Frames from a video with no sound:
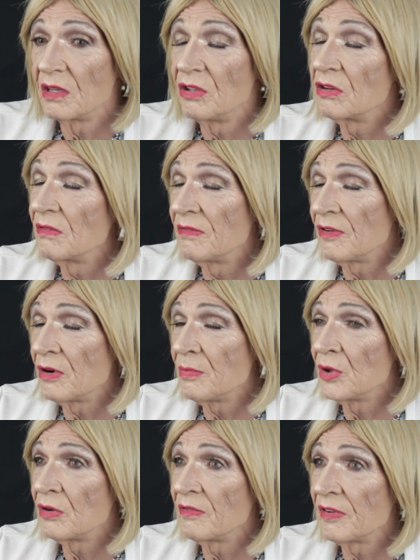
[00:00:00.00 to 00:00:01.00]
You can find
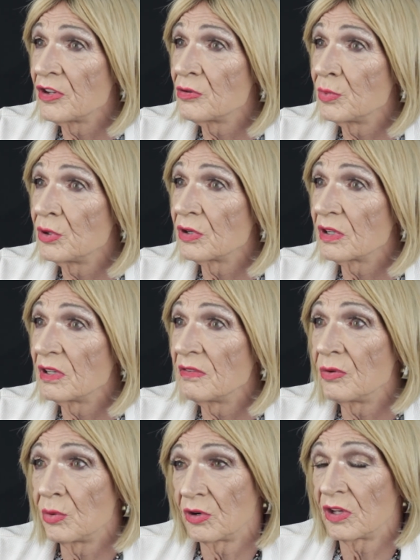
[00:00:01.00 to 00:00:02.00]
me on Facebook if
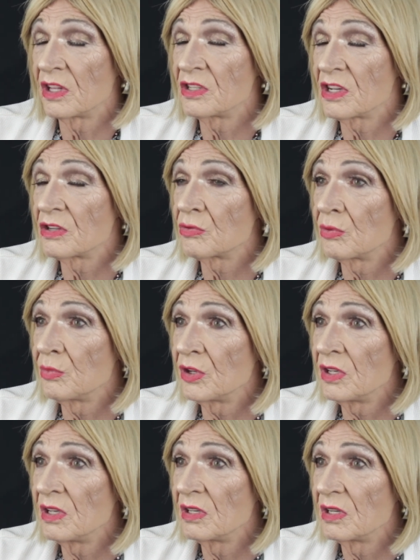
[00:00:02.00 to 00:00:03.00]
you want to get in touch with me,